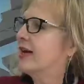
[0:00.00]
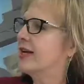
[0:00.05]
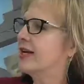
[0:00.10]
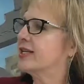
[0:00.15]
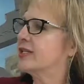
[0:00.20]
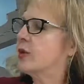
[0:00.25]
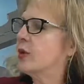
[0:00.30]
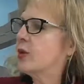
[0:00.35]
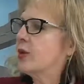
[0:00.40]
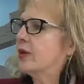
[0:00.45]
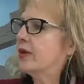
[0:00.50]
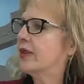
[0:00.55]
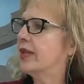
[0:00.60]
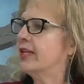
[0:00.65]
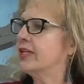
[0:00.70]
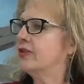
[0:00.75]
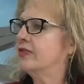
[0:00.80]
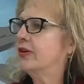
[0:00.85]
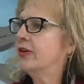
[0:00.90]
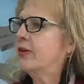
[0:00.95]
So
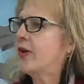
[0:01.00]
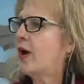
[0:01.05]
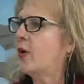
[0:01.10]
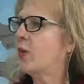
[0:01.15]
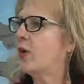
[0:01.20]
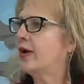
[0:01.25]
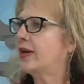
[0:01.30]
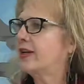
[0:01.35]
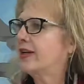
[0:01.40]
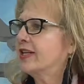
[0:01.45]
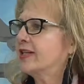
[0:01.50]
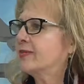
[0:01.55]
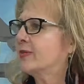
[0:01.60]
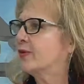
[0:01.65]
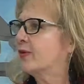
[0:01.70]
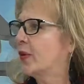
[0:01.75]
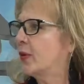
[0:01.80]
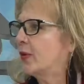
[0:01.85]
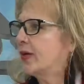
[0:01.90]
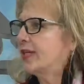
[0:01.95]
let's figure out what it is
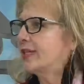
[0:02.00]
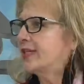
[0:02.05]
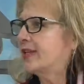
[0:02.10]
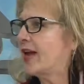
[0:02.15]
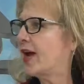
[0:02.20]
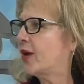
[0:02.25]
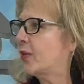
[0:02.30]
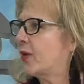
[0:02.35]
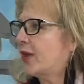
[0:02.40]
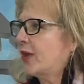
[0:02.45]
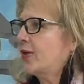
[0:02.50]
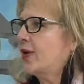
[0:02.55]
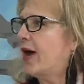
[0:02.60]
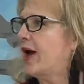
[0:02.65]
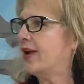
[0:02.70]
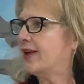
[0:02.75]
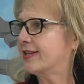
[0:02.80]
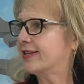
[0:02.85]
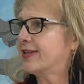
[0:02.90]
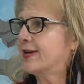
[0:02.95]
before we decide whether or
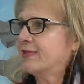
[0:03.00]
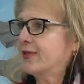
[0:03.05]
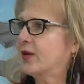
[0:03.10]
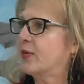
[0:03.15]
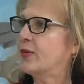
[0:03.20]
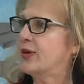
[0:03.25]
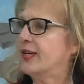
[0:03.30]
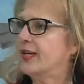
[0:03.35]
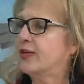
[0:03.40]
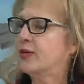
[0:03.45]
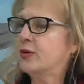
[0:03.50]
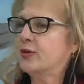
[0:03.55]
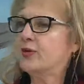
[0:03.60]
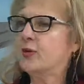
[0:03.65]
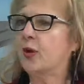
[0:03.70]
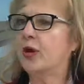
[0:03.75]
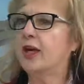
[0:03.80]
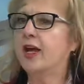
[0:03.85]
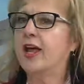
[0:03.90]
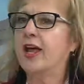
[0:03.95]
not it's something we need to
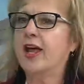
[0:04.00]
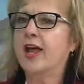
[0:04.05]
avoid.